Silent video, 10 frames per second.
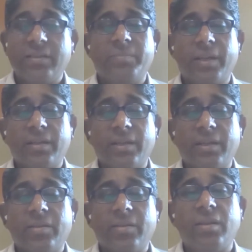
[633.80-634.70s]

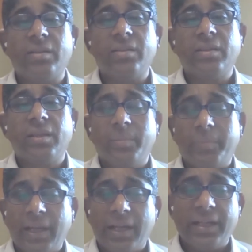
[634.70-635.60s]
embarking on
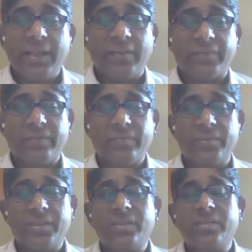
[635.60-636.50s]
PIDF,
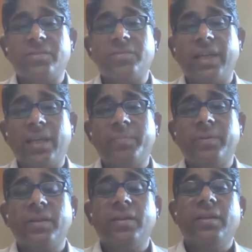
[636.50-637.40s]
which is to help
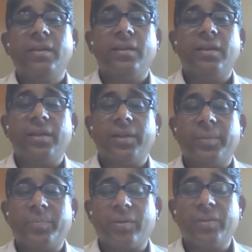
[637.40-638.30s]

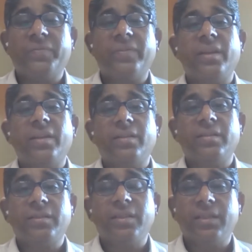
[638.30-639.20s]
proliferate
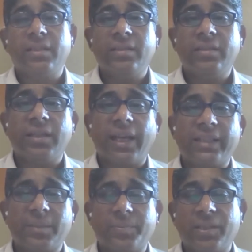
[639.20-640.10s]
the
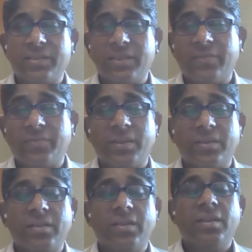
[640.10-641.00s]
acceptance network
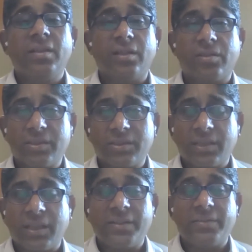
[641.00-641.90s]
across the
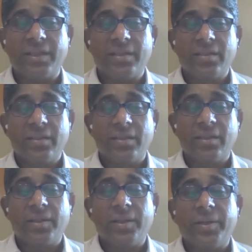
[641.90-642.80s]
country,
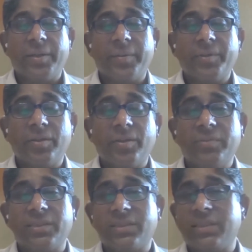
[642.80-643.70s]

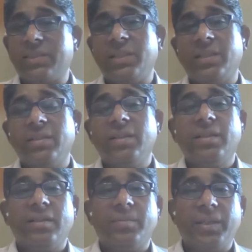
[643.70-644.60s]
which is essentially
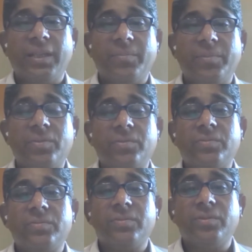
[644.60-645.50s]
being able
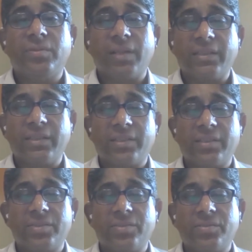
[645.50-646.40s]
to do
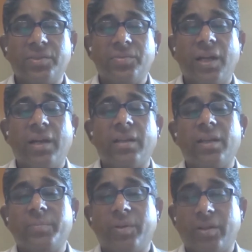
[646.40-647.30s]
transactions to QR
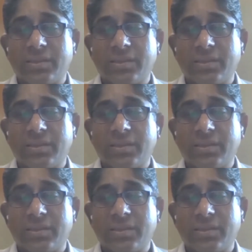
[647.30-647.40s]
and POS,